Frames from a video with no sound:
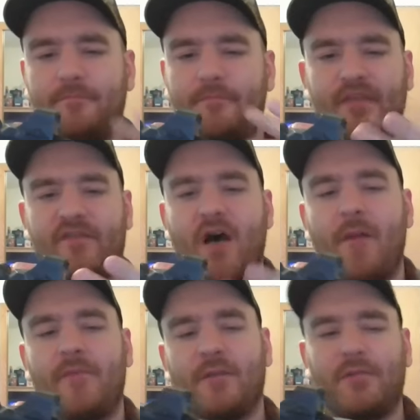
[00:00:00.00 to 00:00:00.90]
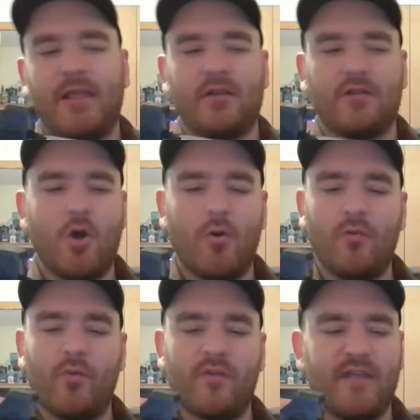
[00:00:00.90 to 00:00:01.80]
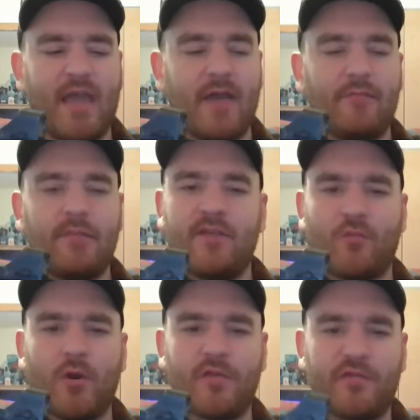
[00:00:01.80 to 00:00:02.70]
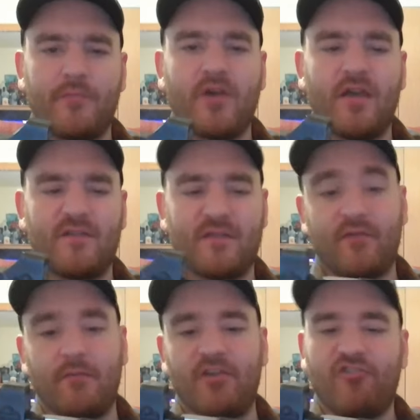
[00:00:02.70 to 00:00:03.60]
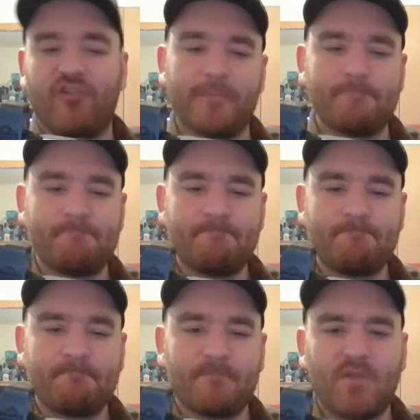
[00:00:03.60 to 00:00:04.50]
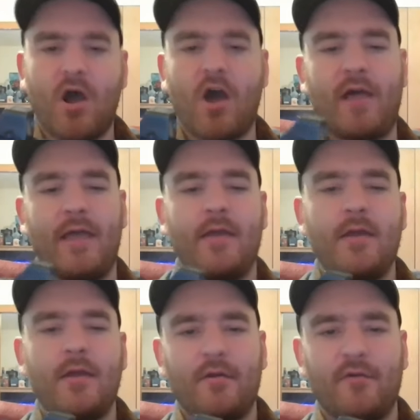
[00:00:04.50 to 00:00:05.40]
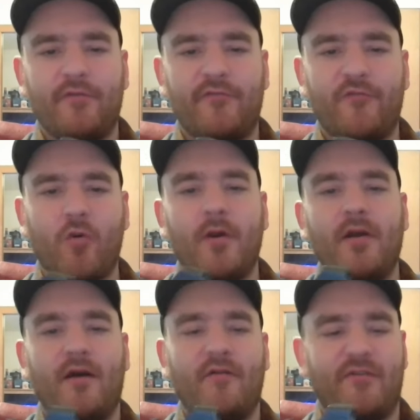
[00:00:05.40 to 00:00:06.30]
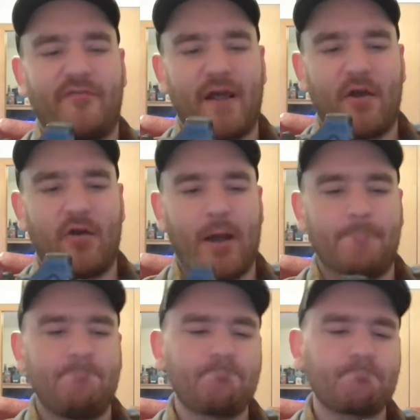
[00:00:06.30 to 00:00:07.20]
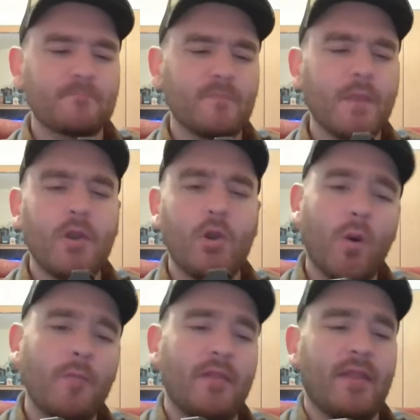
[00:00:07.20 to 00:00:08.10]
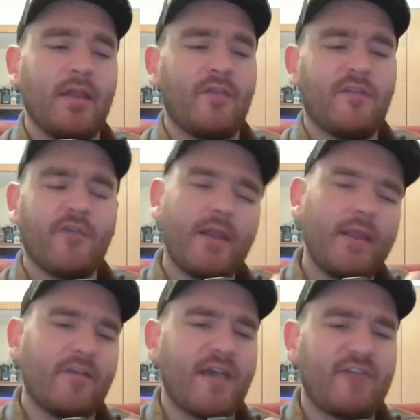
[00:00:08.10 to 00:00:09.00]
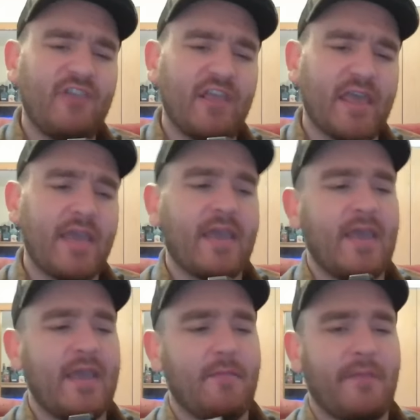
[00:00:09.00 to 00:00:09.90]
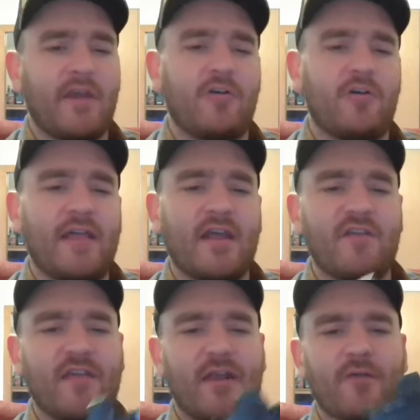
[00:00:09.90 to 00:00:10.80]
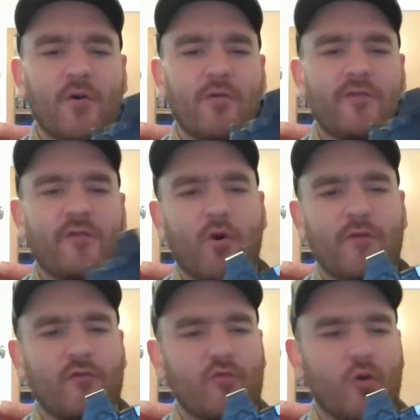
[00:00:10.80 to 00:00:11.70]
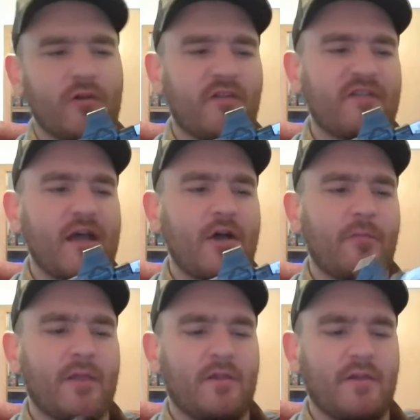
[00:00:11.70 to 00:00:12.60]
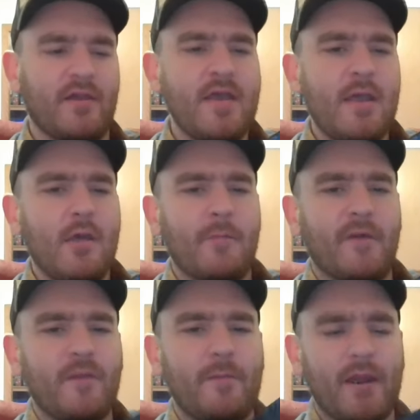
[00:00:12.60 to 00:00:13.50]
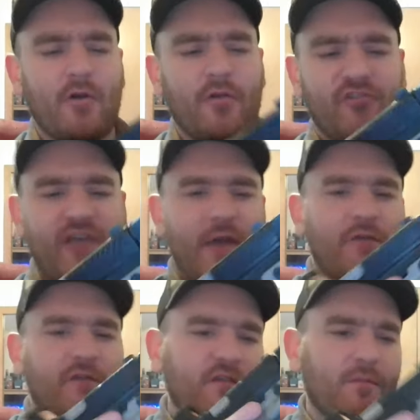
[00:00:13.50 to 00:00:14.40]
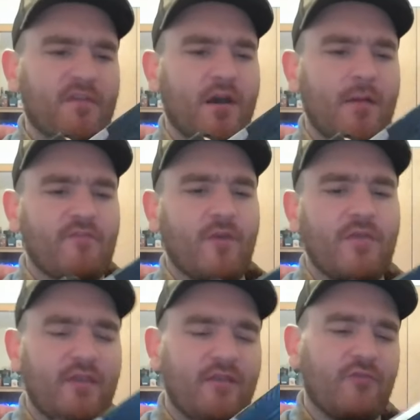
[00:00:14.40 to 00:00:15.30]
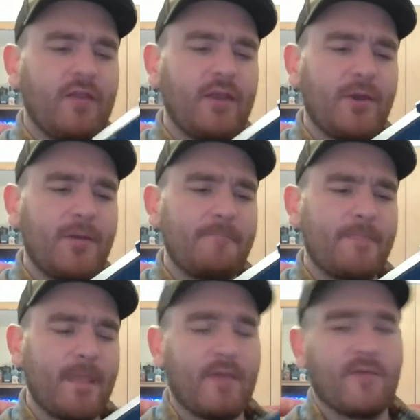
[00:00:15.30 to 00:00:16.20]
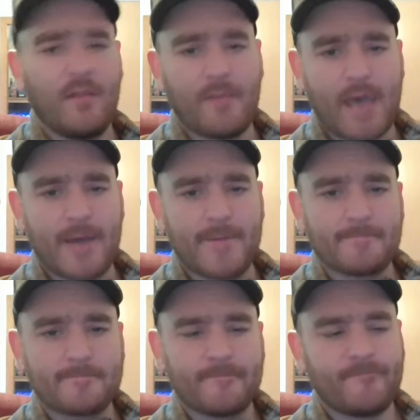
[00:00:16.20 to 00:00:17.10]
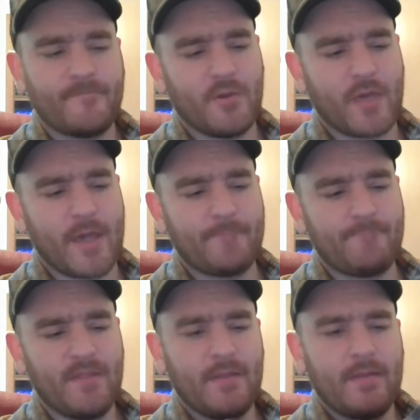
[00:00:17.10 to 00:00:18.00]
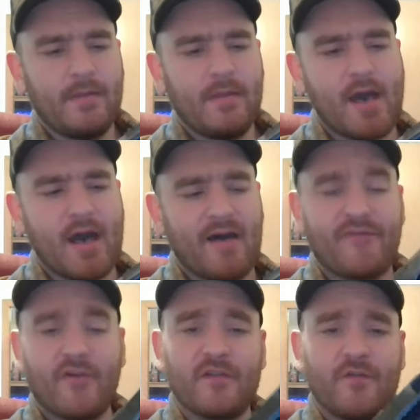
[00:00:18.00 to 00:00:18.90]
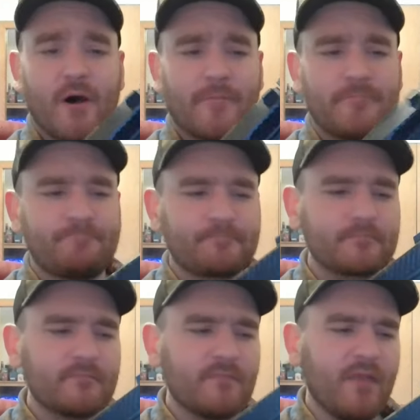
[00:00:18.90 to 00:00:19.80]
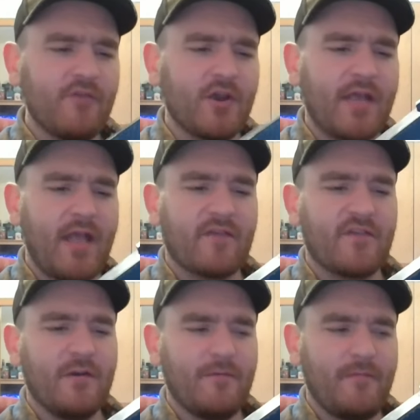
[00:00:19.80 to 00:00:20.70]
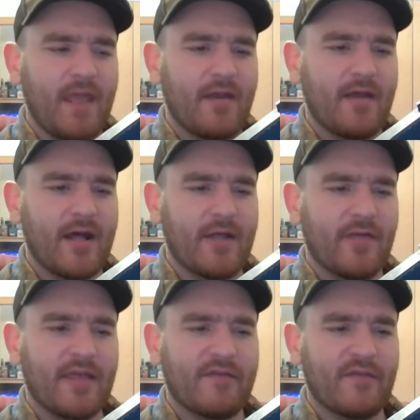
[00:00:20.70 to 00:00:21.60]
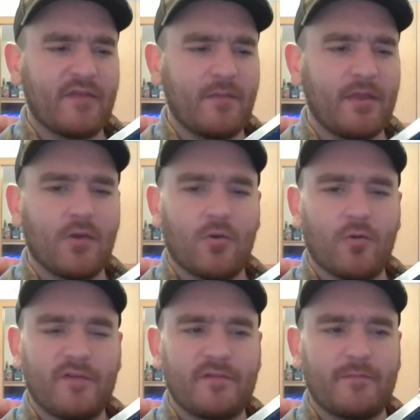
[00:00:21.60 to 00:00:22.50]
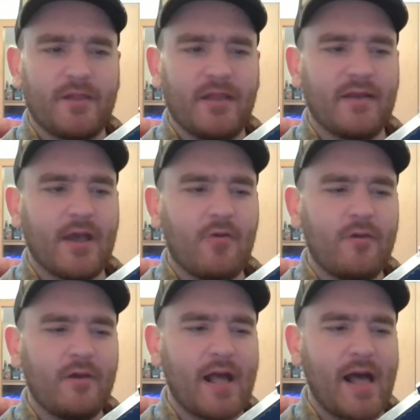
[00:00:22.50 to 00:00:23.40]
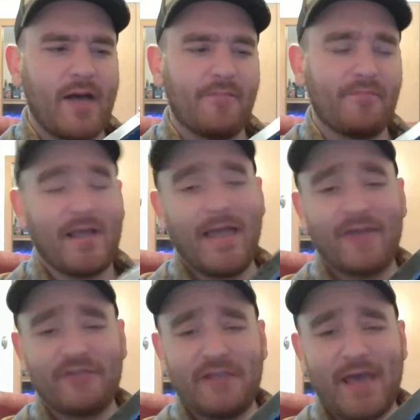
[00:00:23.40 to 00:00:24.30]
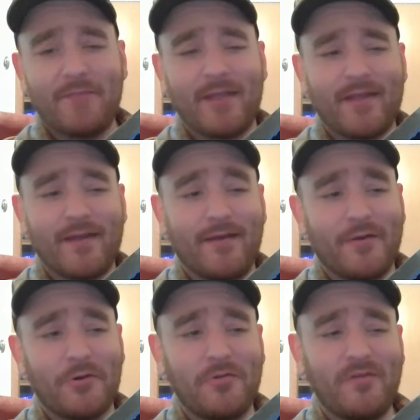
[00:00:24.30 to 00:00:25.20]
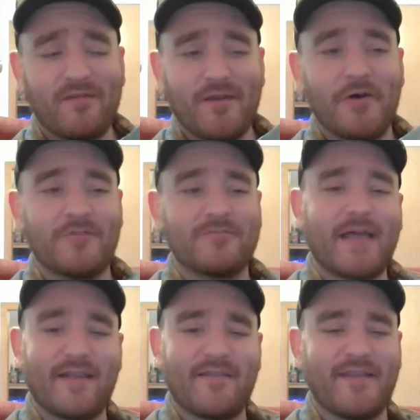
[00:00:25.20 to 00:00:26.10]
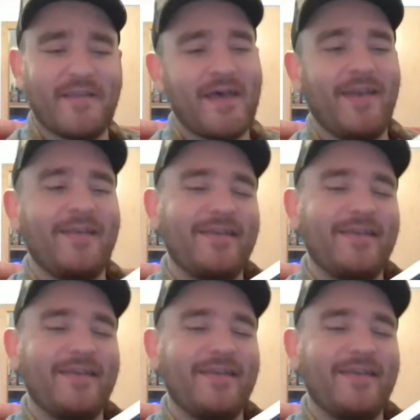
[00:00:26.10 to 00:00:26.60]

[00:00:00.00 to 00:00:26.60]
This optic plate alone, once again, is worth the price of admission. All right, forward of the firearm. Normally, this right here is actually a KKM barrel. Like I said, I was going for more of a Roland style build, but the barrel that Shadow Systems comes with is really good and really bad. Okay. First of all, if you're a gangster and you like everything to be gold blinged out, I actually had my gun in gold, so I can say that.